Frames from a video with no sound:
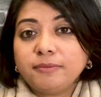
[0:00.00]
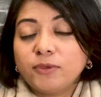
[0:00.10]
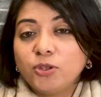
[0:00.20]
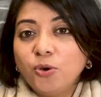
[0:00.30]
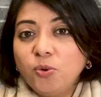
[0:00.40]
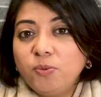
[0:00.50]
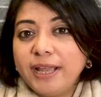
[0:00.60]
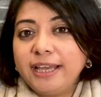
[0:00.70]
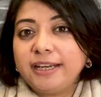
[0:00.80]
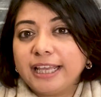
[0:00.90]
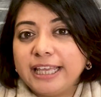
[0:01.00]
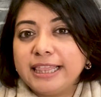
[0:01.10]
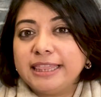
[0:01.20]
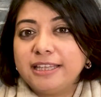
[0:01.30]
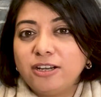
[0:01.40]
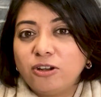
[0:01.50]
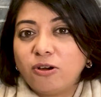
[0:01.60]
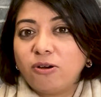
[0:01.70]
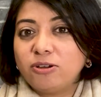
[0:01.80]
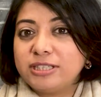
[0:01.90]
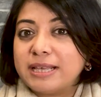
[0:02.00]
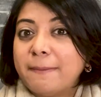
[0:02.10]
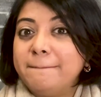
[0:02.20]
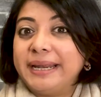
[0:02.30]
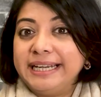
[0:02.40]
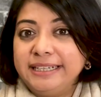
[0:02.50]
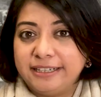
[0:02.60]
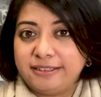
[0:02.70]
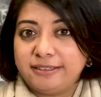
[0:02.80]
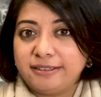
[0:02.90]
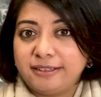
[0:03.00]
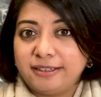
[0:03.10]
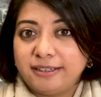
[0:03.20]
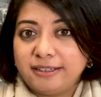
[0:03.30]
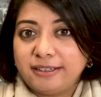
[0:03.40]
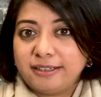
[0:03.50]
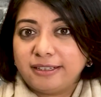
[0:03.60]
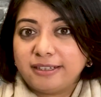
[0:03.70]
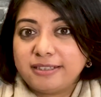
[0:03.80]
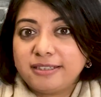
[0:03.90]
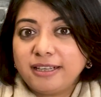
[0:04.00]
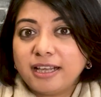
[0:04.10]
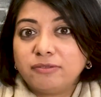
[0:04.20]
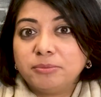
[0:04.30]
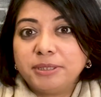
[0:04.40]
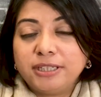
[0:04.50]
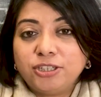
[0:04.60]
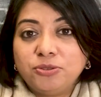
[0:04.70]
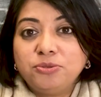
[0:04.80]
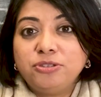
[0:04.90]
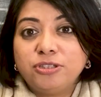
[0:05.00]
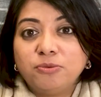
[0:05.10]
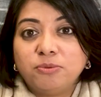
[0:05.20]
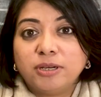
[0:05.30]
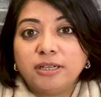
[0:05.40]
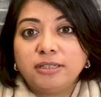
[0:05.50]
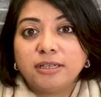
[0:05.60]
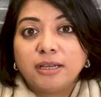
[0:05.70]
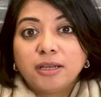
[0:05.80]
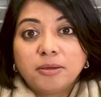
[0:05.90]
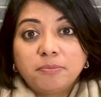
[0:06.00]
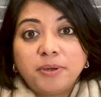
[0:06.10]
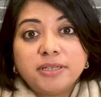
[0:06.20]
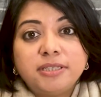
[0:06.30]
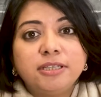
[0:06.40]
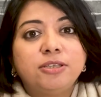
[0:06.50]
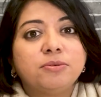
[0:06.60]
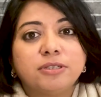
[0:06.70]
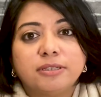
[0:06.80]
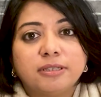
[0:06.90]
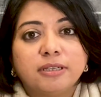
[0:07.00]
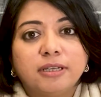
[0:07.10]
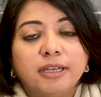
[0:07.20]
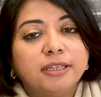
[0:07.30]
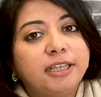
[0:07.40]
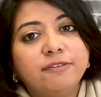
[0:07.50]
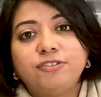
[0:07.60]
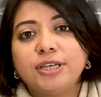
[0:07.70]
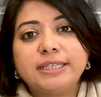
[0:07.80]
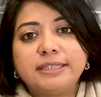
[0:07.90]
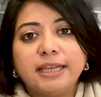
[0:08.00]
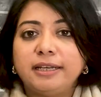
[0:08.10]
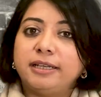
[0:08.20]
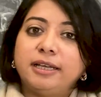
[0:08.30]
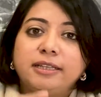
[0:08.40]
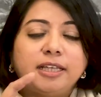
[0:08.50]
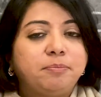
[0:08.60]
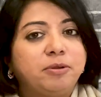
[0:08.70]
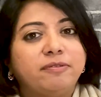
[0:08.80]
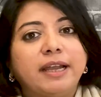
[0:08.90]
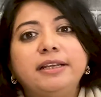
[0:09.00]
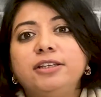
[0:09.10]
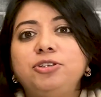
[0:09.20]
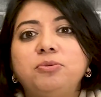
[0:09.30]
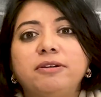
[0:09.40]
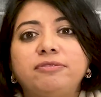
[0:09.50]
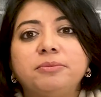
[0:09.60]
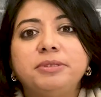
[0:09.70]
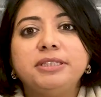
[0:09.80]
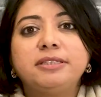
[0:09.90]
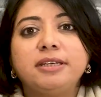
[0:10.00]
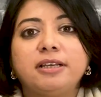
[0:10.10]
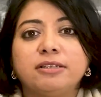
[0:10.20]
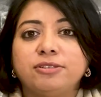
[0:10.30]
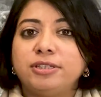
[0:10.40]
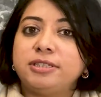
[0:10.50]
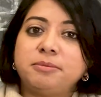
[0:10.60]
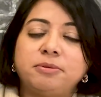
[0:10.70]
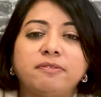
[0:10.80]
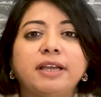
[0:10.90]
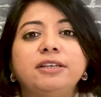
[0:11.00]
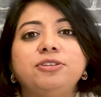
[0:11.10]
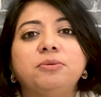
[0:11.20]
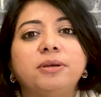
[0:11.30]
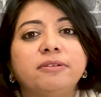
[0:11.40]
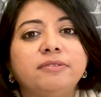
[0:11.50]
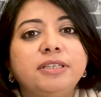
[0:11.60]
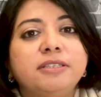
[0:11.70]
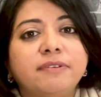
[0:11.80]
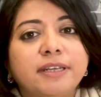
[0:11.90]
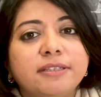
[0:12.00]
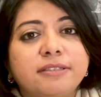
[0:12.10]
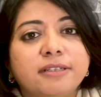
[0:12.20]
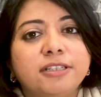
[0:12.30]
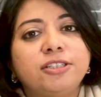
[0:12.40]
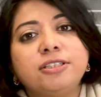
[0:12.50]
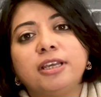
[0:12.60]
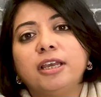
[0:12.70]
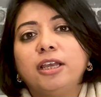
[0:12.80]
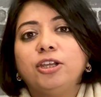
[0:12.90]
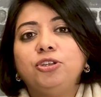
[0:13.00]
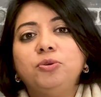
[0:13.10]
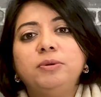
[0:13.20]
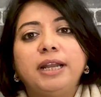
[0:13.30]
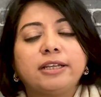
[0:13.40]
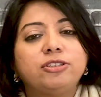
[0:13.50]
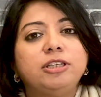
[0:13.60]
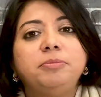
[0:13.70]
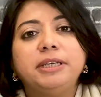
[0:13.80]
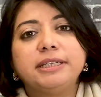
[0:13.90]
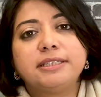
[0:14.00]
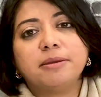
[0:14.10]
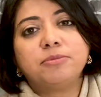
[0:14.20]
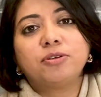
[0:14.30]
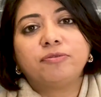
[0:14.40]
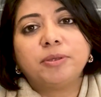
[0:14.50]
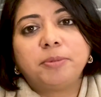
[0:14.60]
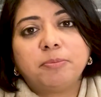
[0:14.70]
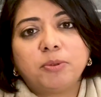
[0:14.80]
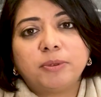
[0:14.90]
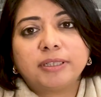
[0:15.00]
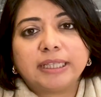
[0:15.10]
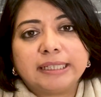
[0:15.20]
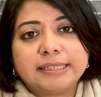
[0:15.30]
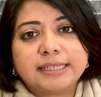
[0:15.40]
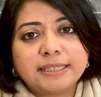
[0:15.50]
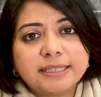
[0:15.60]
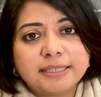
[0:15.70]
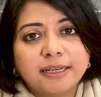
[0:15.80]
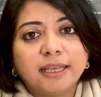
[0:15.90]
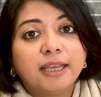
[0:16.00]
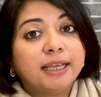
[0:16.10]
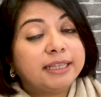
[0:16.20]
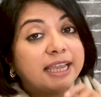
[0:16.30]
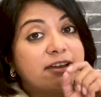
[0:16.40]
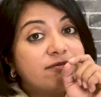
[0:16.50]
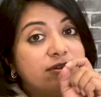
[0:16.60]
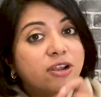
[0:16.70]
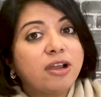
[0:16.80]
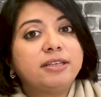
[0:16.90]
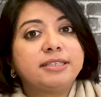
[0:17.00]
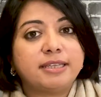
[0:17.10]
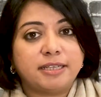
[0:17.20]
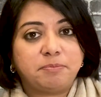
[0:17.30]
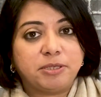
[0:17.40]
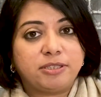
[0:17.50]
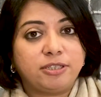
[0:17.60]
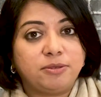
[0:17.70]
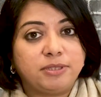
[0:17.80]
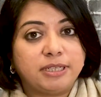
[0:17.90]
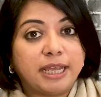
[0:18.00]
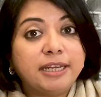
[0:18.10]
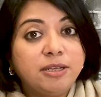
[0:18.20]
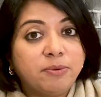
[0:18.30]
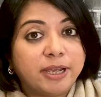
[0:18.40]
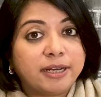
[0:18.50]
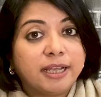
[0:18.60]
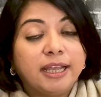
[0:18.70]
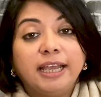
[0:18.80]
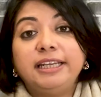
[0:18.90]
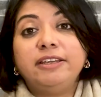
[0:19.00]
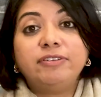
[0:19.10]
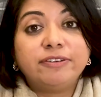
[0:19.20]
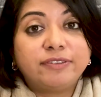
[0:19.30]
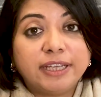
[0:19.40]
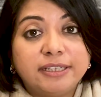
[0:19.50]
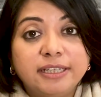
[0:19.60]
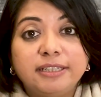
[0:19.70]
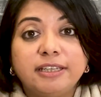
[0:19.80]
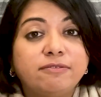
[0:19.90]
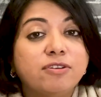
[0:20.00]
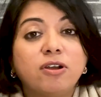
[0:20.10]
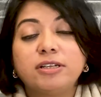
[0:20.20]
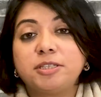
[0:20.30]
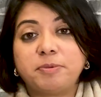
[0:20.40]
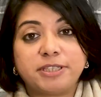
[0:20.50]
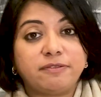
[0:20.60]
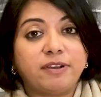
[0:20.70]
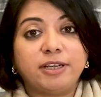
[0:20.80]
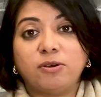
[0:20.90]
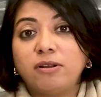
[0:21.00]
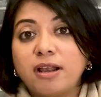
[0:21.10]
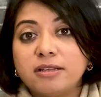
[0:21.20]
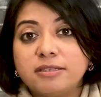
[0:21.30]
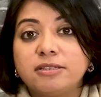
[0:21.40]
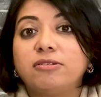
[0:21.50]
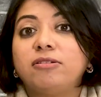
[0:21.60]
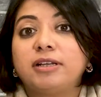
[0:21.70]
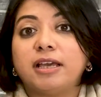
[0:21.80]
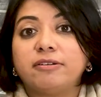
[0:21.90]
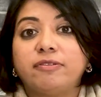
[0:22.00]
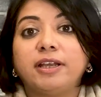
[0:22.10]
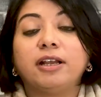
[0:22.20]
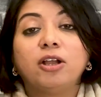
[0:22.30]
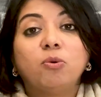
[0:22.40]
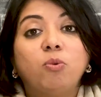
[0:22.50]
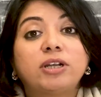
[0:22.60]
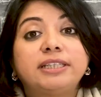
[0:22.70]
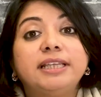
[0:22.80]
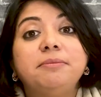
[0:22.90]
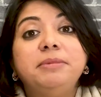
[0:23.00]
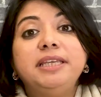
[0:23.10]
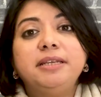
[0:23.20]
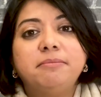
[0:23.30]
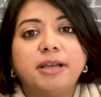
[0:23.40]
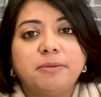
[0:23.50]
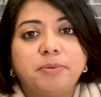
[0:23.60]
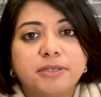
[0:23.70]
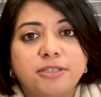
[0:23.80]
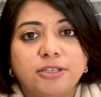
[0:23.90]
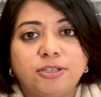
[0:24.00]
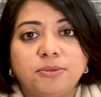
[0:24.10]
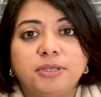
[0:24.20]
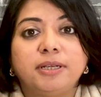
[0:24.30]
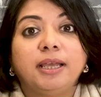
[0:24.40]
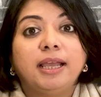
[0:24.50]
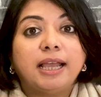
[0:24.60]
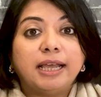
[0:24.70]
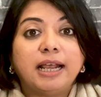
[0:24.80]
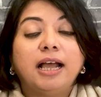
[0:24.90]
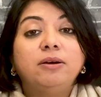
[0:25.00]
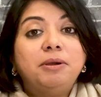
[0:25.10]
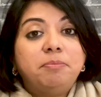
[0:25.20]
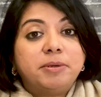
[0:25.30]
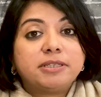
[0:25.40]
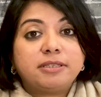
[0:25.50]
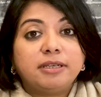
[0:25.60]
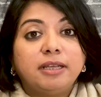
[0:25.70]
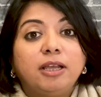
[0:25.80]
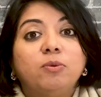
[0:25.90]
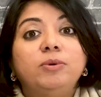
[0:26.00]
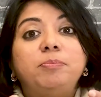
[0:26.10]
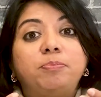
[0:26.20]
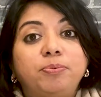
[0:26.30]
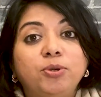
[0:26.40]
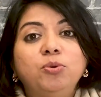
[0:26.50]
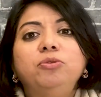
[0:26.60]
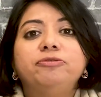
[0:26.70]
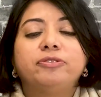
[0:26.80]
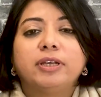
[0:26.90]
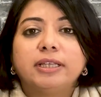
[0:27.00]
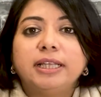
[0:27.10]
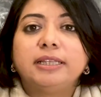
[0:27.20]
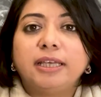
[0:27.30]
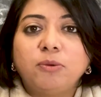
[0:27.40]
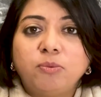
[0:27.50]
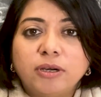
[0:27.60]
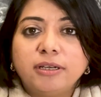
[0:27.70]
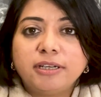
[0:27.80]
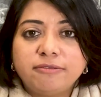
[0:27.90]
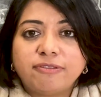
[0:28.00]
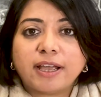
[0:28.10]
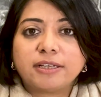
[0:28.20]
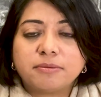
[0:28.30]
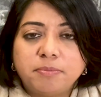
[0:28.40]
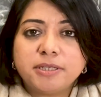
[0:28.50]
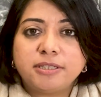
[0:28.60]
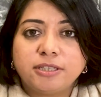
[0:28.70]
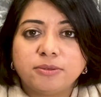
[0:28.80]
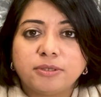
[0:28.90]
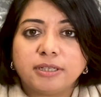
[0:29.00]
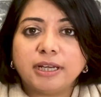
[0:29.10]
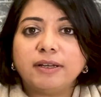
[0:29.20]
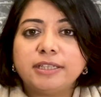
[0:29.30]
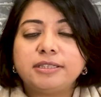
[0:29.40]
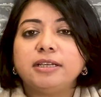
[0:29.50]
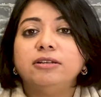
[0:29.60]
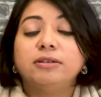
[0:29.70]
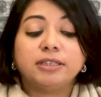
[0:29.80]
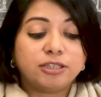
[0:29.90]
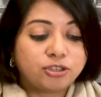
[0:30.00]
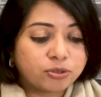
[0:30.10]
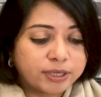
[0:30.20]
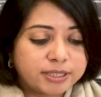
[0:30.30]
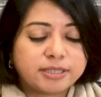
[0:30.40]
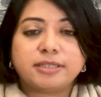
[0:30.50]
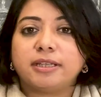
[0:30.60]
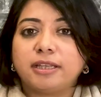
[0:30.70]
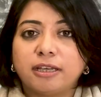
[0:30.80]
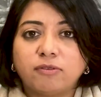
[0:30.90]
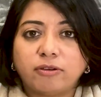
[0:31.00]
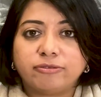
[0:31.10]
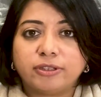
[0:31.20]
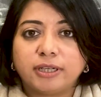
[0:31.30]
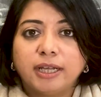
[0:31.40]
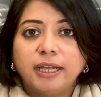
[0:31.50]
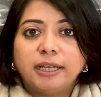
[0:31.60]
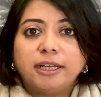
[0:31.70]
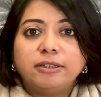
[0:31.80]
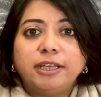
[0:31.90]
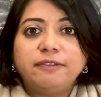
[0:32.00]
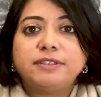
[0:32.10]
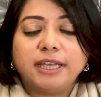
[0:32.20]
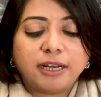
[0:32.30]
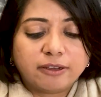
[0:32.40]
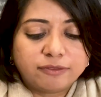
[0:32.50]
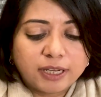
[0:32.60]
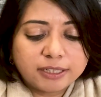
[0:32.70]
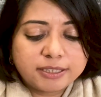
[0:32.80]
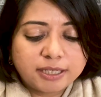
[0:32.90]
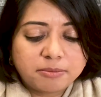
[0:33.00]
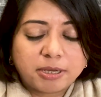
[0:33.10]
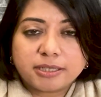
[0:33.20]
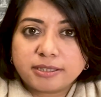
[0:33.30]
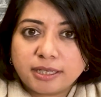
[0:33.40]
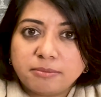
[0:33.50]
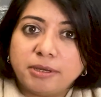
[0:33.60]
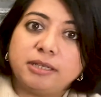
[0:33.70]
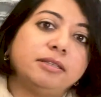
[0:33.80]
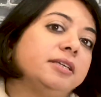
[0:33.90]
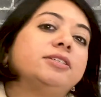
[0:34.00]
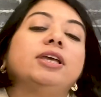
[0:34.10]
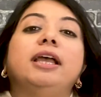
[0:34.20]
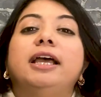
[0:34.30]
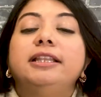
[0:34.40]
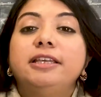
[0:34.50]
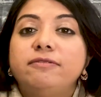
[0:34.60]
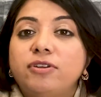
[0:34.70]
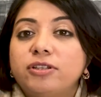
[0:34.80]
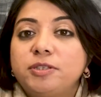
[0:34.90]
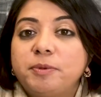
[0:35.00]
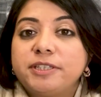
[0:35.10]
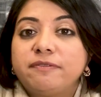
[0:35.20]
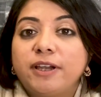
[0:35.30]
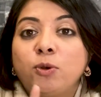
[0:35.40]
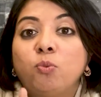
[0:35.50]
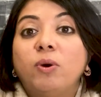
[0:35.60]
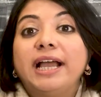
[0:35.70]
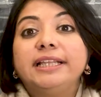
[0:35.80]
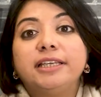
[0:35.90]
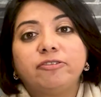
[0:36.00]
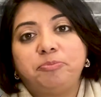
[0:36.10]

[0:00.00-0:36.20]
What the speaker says: Nowhere in the laws amended does the government use the word persecuted. They have just said that provided you are from these 3 countries and provided you are of these various religions, you will actually be exempt of the paperwork that is necessary. They have not said persecuted anywhere, and even if they did, they have not specified or answered or clarified what they mean by persecuted and how a person will prove that they were in fact persecuted. Now let's take a look at the choices that they have offered. Now they have said Afghanistan, Pakistan, Bangladesh, and they have not specified why they have